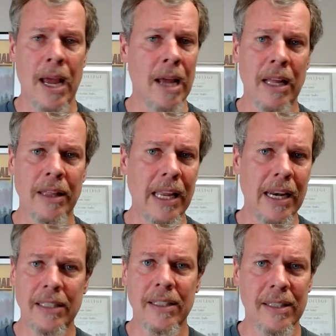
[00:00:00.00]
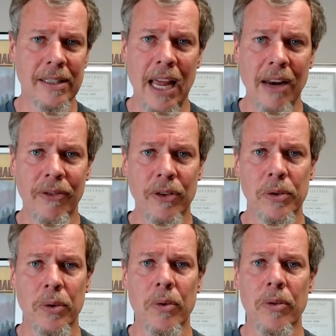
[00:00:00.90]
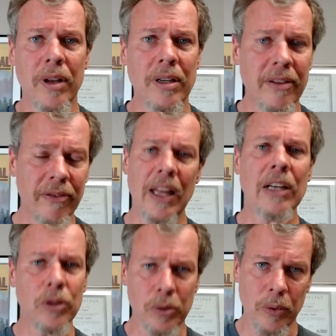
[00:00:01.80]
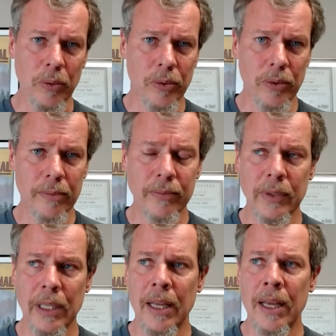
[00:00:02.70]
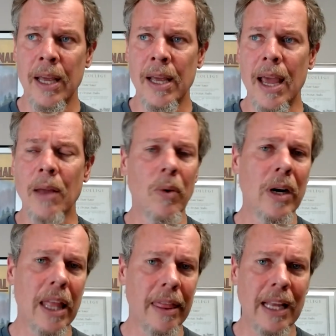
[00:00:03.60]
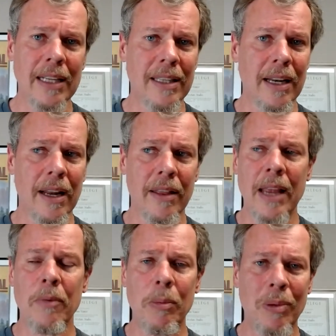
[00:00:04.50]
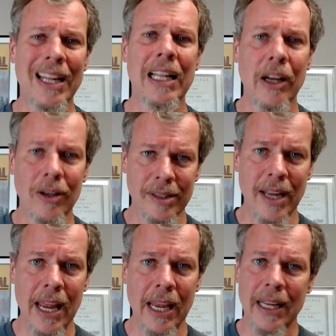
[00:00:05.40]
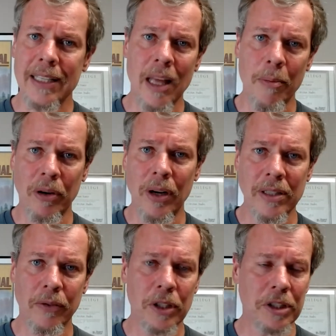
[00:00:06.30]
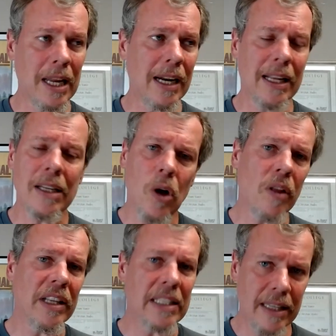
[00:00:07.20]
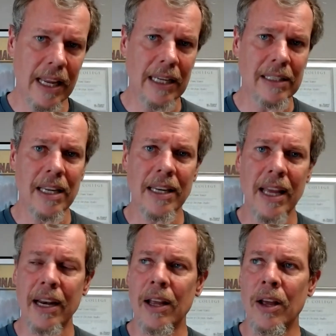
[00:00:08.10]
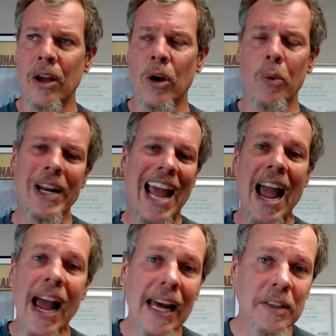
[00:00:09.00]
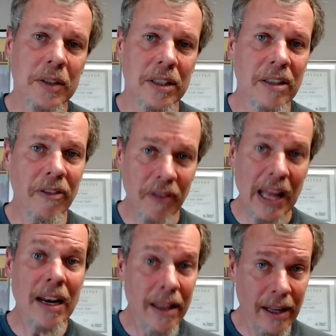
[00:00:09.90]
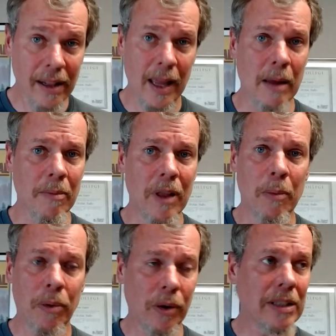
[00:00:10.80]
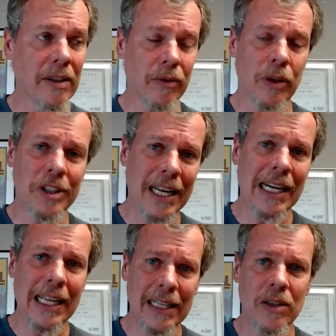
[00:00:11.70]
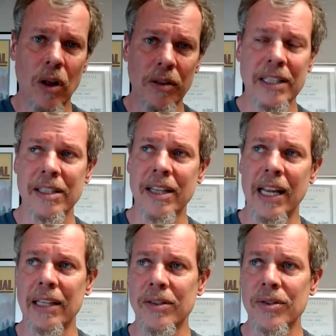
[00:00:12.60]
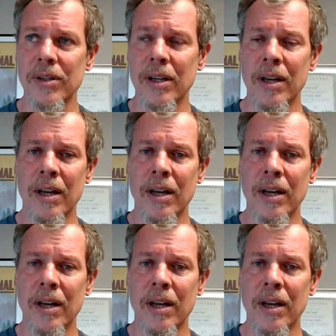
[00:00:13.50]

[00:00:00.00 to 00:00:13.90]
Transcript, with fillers: and that they need to stand for truth and defend truth. And one of the things that they repeatedly are saying is that progressive Christianity is all these things. And yet, when asked to defend the claim that progressive Christianity is all these things,